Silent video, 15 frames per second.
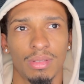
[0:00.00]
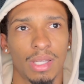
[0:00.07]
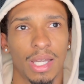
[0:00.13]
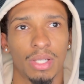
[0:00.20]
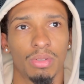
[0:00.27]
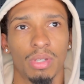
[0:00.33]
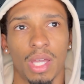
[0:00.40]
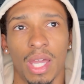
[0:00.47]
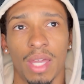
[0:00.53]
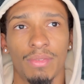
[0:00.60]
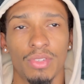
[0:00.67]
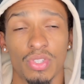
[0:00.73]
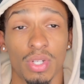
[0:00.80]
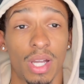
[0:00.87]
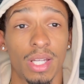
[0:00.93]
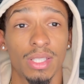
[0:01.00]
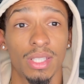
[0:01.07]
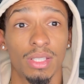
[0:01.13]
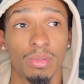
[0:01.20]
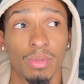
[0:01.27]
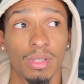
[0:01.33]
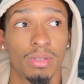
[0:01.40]
I haven't tried to
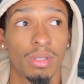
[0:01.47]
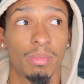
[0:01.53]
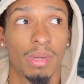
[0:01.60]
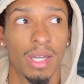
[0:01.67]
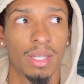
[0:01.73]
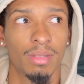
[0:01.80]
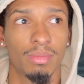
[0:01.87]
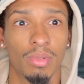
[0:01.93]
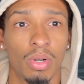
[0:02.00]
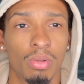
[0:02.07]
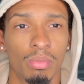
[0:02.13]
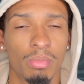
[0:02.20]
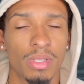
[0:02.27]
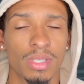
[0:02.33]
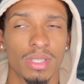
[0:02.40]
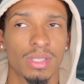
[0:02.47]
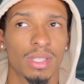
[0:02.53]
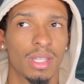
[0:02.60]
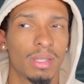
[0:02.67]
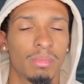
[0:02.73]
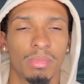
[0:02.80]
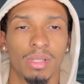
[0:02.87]
get a rental in my own business
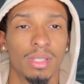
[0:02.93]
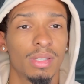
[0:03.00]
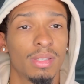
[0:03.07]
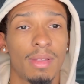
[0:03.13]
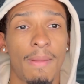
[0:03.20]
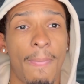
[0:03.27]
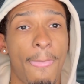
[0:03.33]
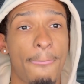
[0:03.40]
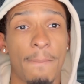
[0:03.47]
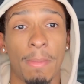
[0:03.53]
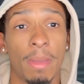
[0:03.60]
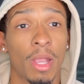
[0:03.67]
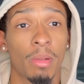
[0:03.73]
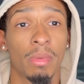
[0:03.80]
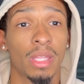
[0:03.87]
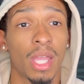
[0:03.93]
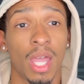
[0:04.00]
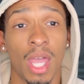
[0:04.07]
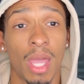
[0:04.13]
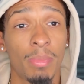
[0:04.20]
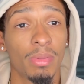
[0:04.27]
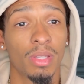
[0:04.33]
name, but may or may not
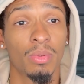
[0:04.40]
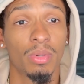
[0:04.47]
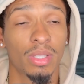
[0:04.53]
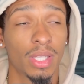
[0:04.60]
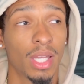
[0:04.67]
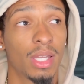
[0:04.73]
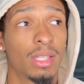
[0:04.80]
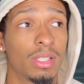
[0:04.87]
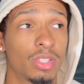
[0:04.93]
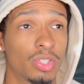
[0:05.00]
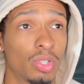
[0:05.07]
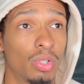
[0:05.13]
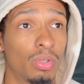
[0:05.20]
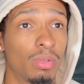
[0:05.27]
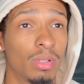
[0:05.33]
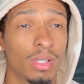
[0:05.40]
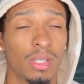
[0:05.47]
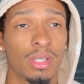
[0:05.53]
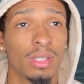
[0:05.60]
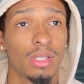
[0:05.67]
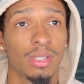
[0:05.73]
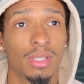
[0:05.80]
happen and whatnot. So,
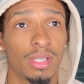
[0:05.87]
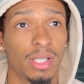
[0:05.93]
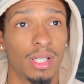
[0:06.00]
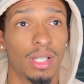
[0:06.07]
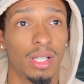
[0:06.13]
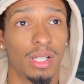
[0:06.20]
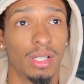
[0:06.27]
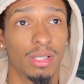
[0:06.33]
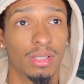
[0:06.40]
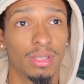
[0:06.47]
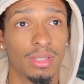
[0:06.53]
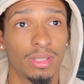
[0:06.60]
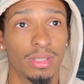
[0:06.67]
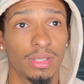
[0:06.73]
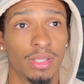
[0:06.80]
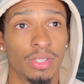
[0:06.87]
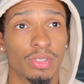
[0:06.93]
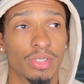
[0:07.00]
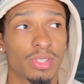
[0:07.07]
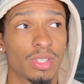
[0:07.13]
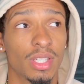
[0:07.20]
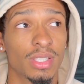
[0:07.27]
uh, these
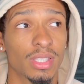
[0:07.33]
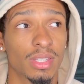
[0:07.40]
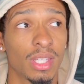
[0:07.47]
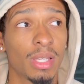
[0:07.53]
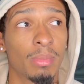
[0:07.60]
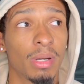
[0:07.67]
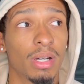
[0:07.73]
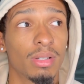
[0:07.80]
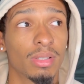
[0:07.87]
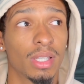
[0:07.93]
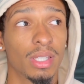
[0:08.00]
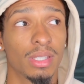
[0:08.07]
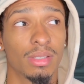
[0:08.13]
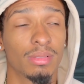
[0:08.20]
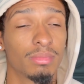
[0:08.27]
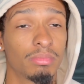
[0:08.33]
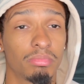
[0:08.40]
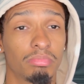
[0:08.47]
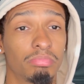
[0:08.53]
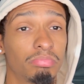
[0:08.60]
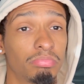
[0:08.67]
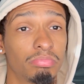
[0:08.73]
are things to think about. Like,
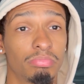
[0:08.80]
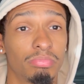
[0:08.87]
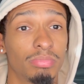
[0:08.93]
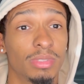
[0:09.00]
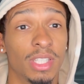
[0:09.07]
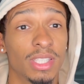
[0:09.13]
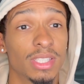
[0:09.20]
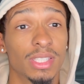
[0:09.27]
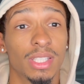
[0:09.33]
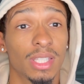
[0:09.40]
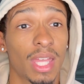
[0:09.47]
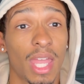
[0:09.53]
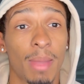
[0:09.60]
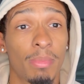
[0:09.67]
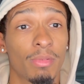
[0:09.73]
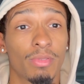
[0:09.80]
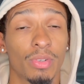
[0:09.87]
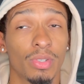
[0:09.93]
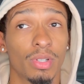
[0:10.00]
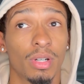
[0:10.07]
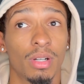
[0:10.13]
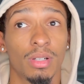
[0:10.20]
this is gonna happen for
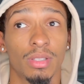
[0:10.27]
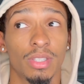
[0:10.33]
y'all.